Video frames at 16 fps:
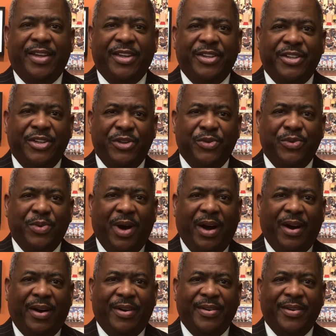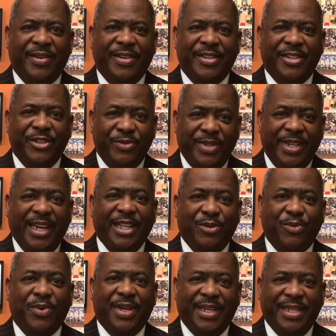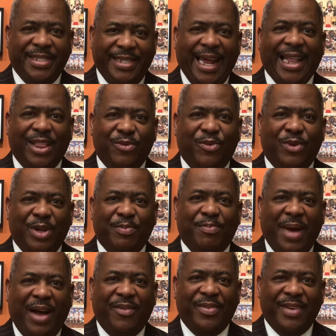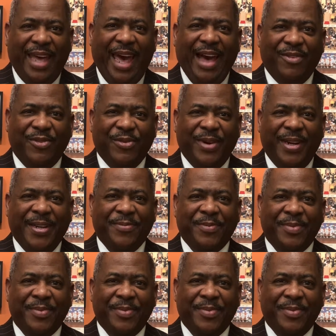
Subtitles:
You did exactly what Mount Calvary